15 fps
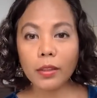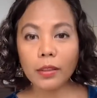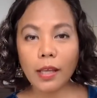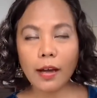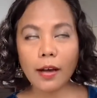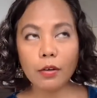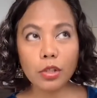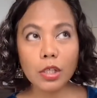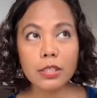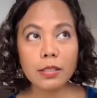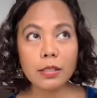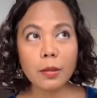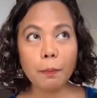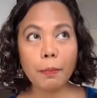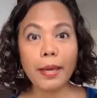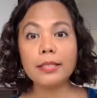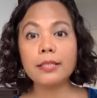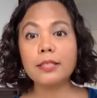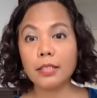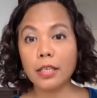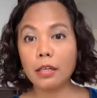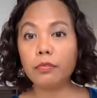how does their
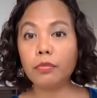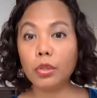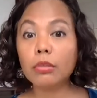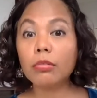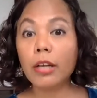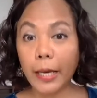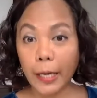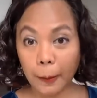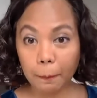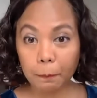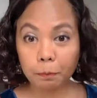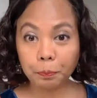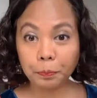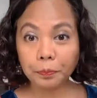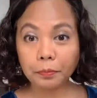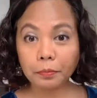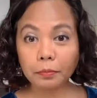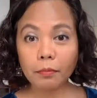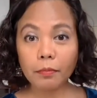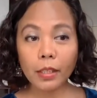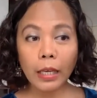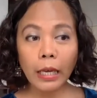best self look like,
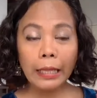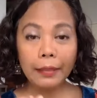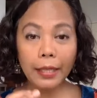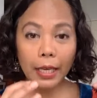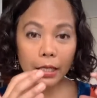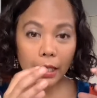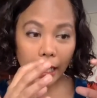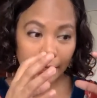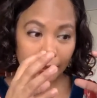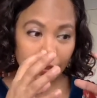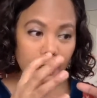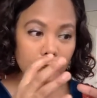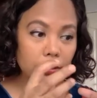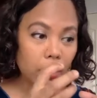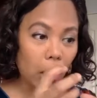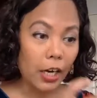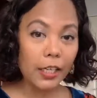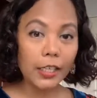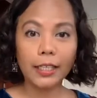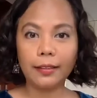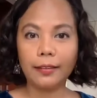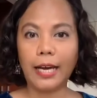and then
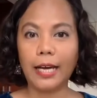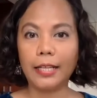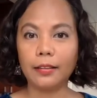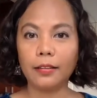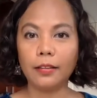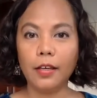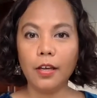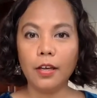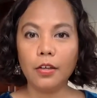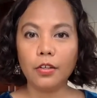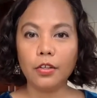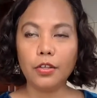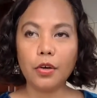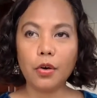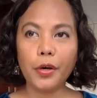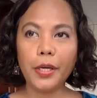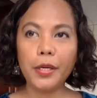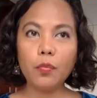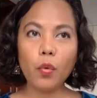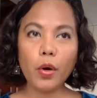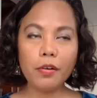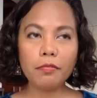target that.
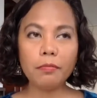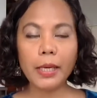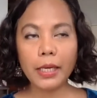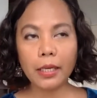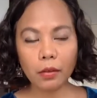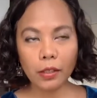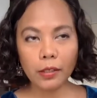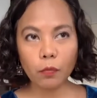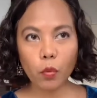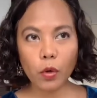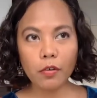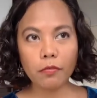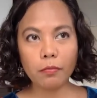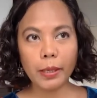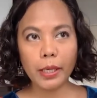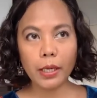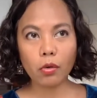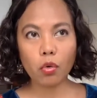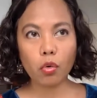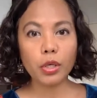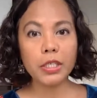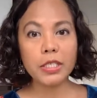In one of my
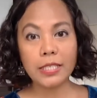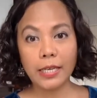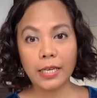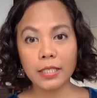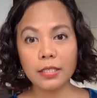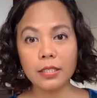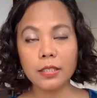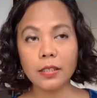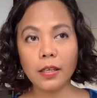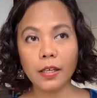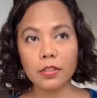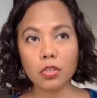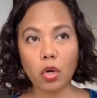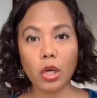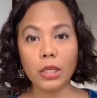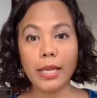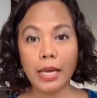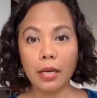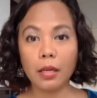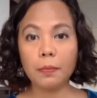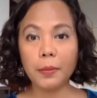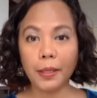courses, it's called
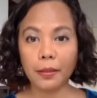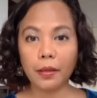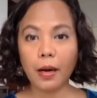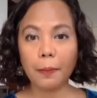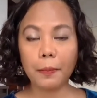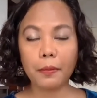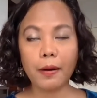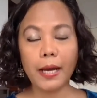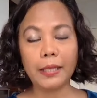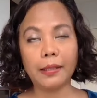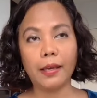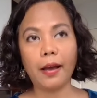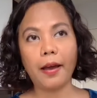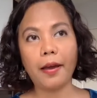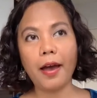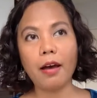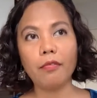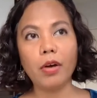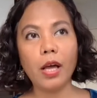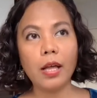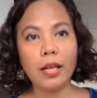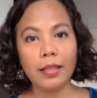NLP and copywriting. I have
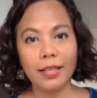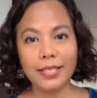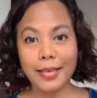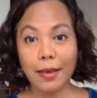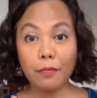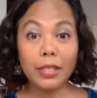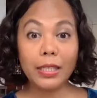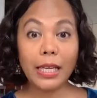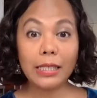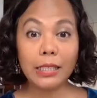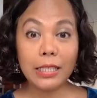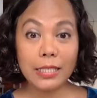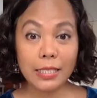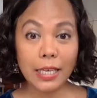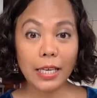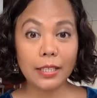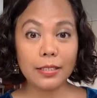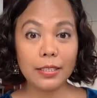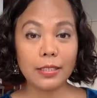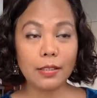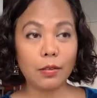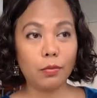the 7 deadly
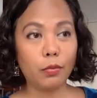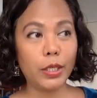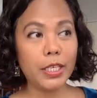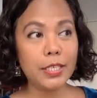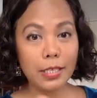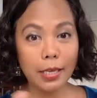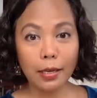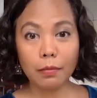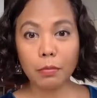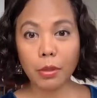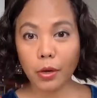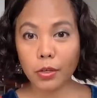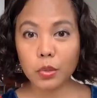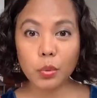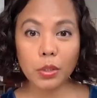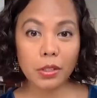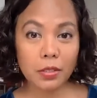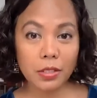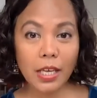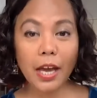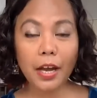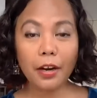sins. We sin because we
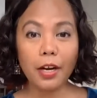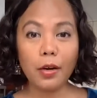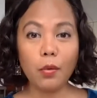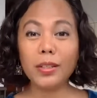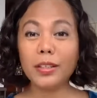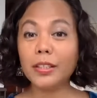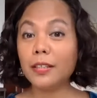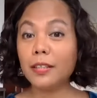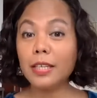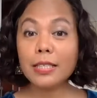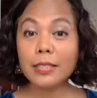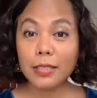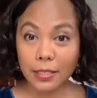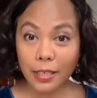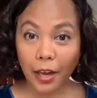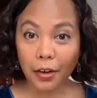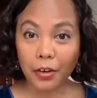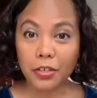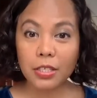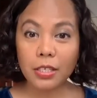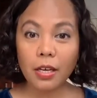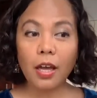desire. And what are these
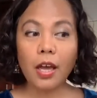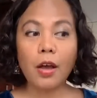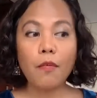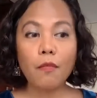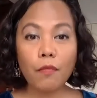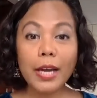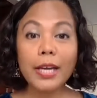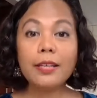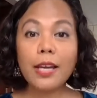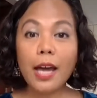desires? Find